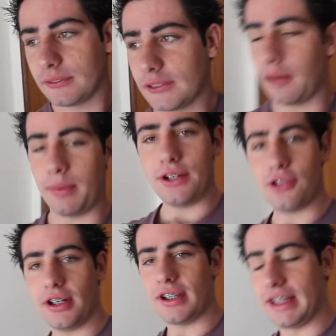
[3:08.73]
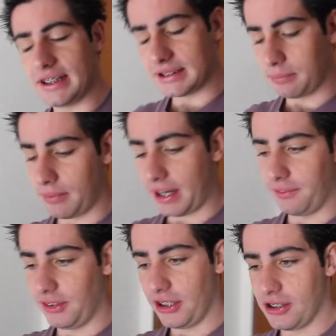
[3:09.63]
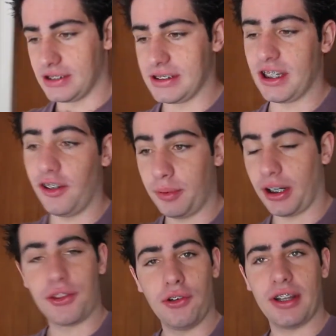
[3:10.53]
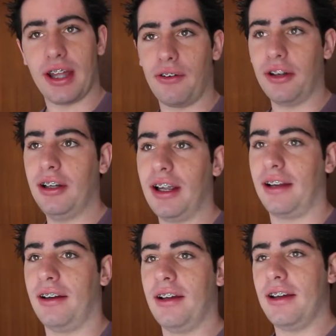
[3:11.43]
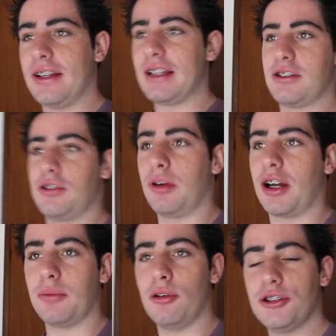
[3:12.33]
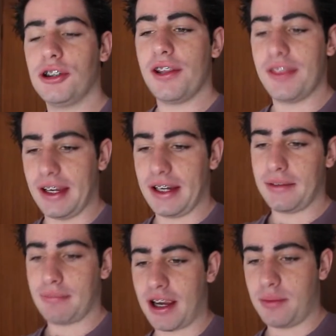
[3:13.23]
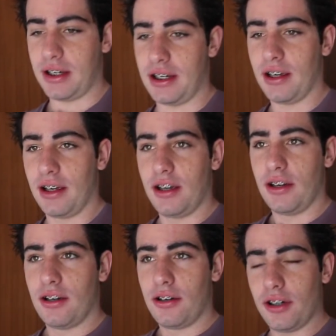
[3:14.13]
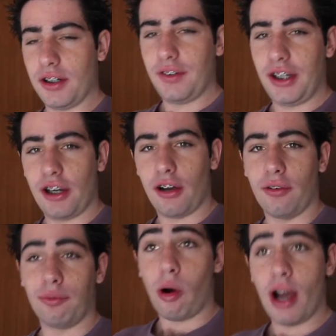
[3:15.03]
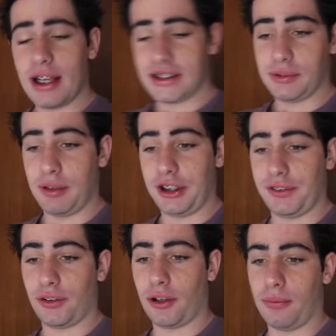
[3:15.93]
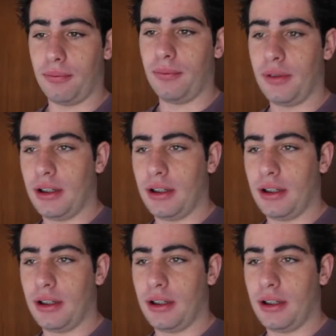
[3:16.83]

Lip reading: I've been trying to think of some main videos and stuff, but I thought of that one, and that's a good one. I'm also thinking maybe on a video of why I switched from